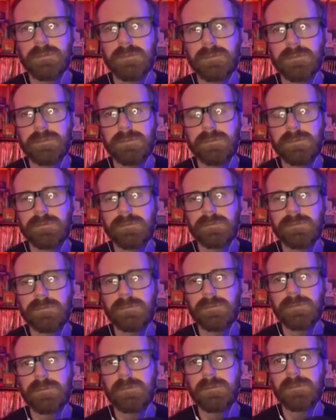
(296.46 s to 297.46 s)

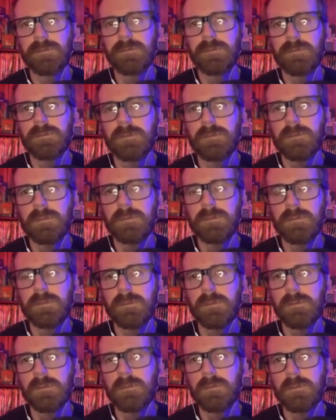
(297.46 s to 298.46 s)

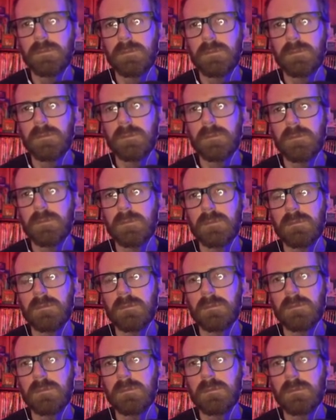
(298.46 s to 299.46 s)

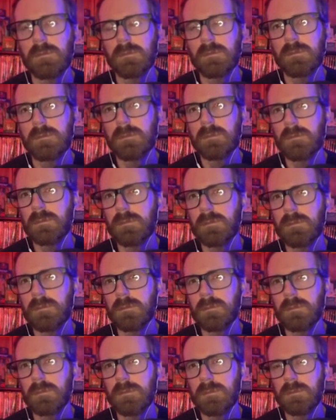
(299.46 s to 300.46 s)

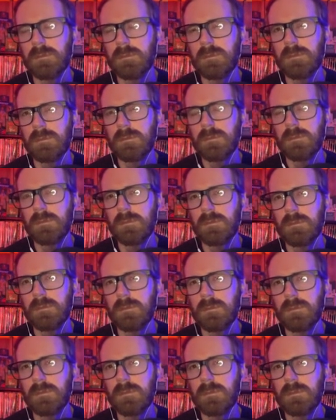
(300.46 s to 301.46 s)

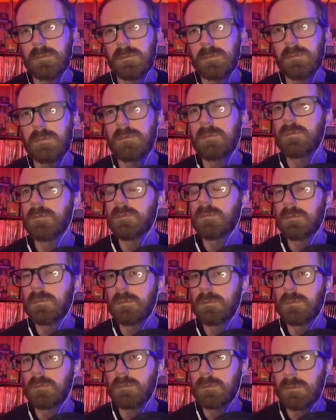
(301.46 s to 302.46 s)

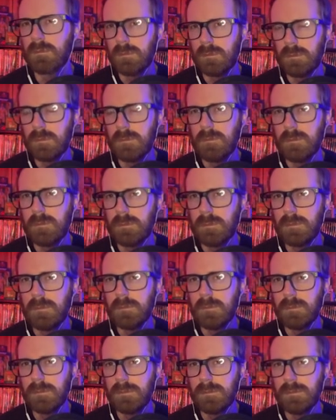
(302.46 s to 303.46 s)

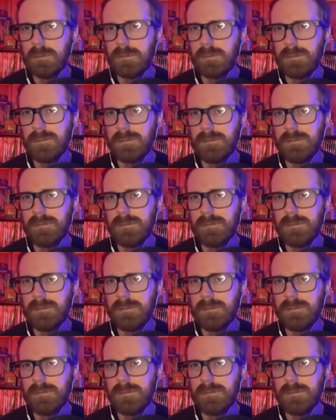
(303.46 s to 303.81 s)
(silent)